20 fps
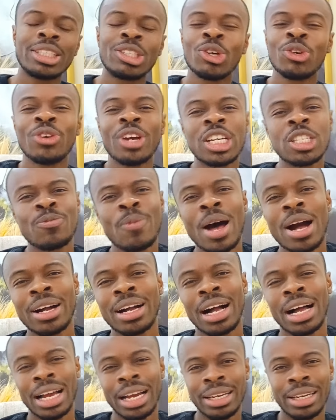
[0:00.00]
Children's
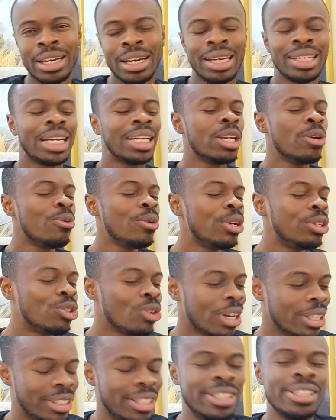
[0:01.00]
Park and Adani Wee
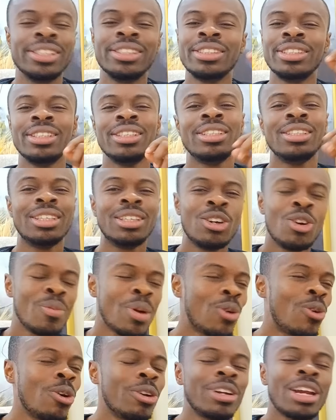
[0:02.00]
Joint.
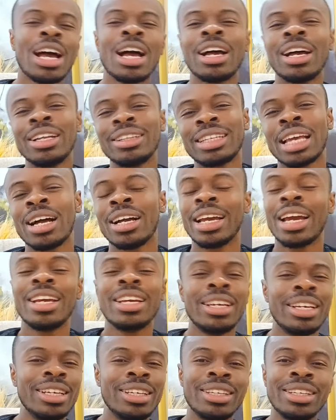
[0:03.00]
Ubekona tang
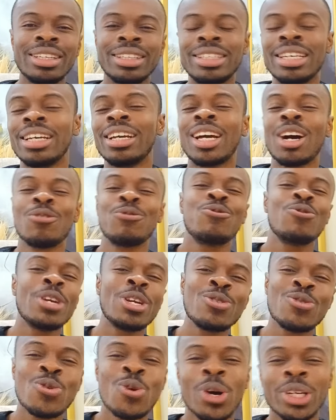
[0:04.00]
e think of
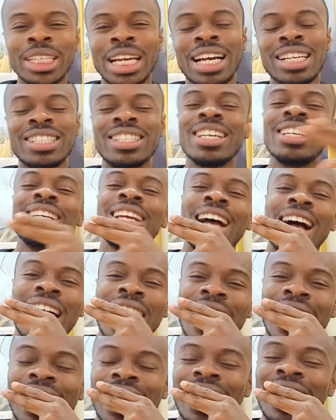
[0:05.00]
we guhona. Say
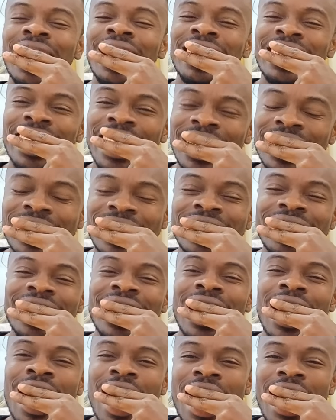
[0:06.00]
ya
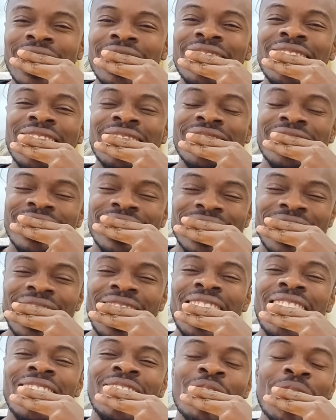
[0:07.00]
yeshia ni yeshi.
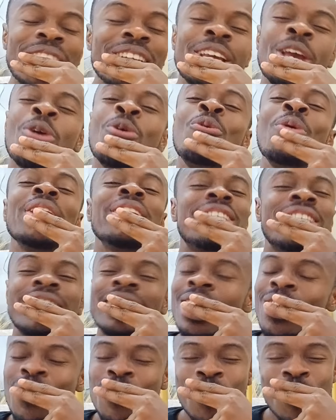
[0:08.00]
We
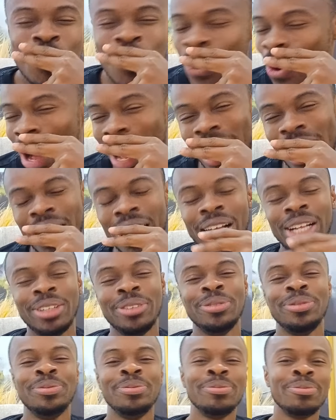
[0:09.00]
see nkwa.
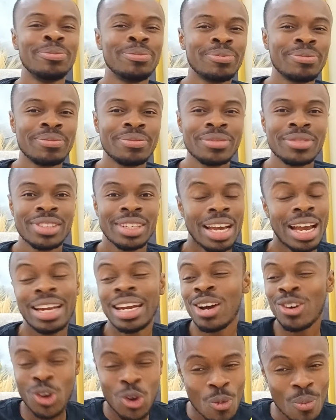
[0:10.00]

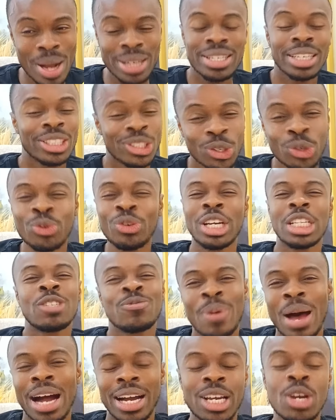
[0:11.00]
And a Kumase Children's
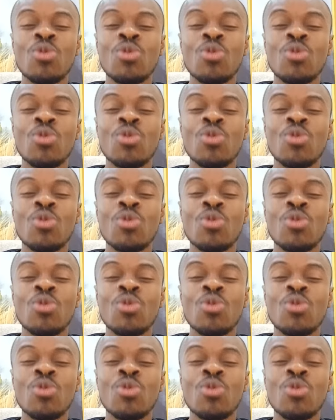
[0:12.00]
Park.